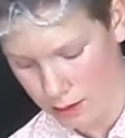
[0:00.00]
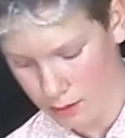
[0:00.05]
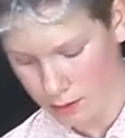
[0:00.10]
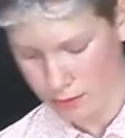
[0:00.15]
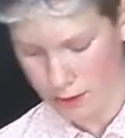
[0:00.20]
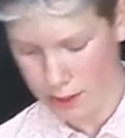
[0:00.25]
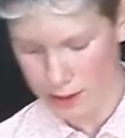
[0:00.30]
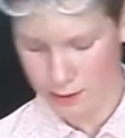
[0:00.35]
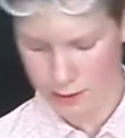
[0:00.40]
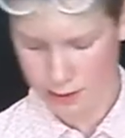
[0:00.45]

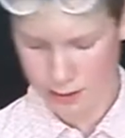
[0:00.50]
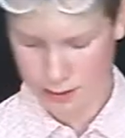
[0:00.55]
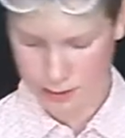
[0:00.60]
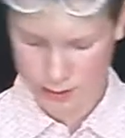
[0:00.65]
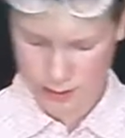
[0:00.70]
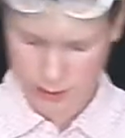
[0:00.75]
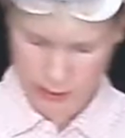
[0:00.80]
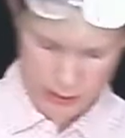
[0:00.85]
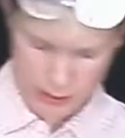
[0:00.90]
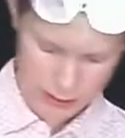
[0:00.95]
Wait,
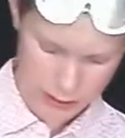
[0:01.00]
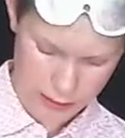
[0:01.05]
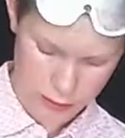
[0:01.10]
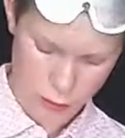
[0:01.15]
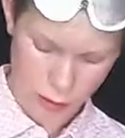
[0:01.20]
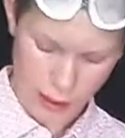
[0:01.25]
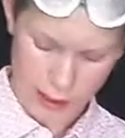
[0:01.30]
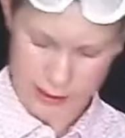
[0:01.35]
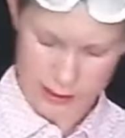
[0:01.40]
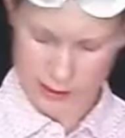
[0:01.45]
it's the
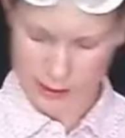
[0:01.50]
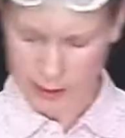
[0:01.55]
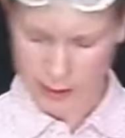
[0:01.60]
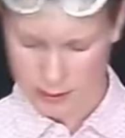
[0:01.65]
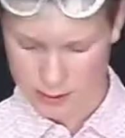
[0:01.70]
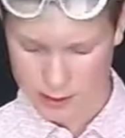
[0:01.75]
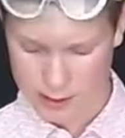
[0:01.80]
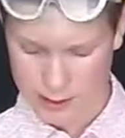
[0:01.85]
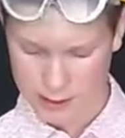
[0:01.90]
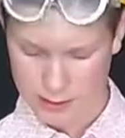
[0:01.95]
dry
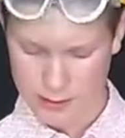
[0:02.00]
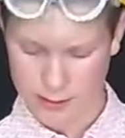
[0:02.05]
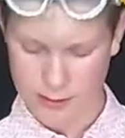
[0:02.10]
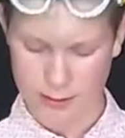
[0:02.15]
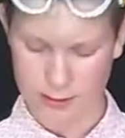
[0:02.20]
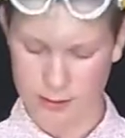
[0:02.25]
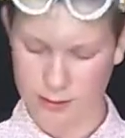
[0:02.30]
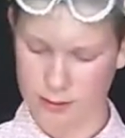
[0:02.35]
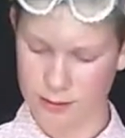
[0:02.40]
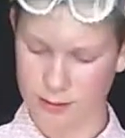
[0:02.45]
side, right?
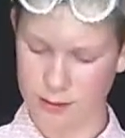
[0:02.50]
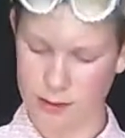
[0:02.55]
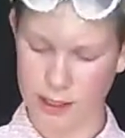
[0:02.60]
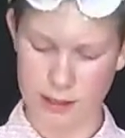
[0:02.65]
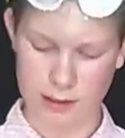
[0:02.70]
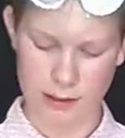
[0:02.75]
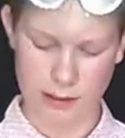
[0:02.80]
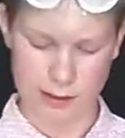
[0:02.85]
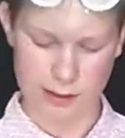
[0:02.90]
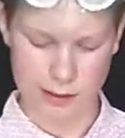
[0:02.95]

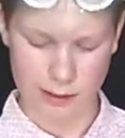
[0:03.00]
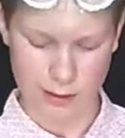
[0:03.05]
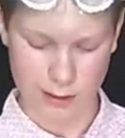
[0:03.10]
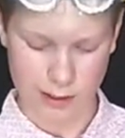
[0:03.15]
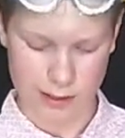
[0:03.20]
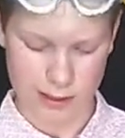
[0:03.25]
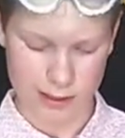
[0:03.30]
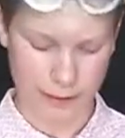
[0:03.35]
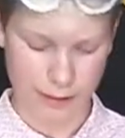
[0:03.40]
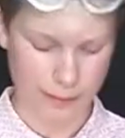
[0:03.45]
Yes, it's the
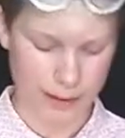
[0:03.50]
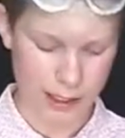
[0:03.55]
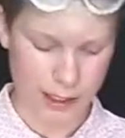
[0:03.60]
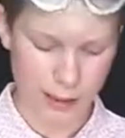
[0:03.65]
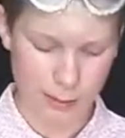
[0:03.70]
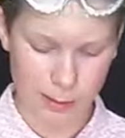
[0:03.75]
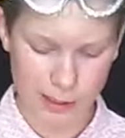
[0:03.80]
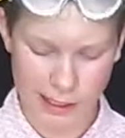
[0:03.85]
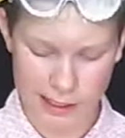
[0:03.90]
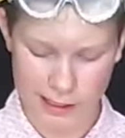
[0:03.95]
dry side. I'm gonna
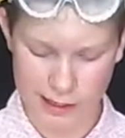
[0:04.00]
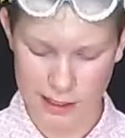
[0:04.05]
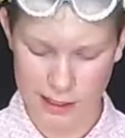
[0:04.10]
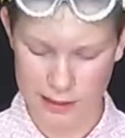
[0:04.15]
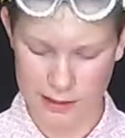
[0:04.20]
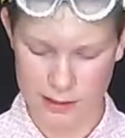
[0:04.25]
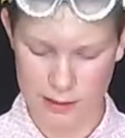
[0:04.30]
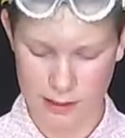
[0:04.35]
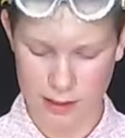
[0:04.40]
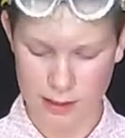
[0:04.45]
keep it like
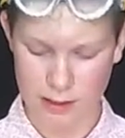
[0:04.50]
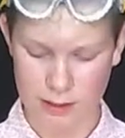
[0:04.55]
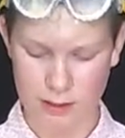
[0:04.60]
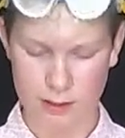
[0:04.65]
this.